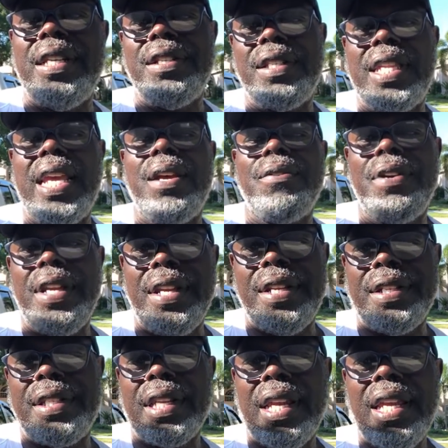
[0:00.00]
there
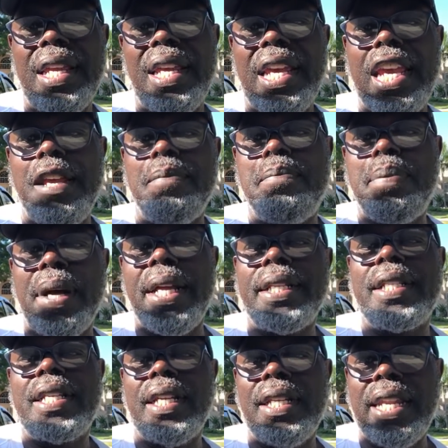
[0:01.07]
is a butt
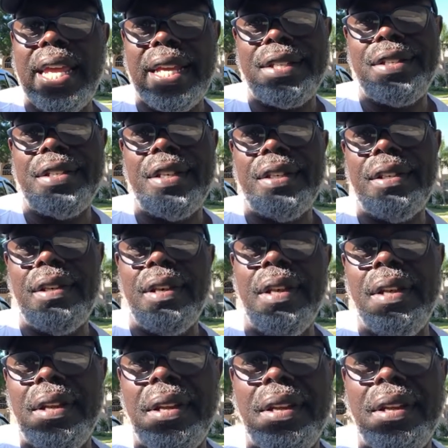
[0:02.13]
connection.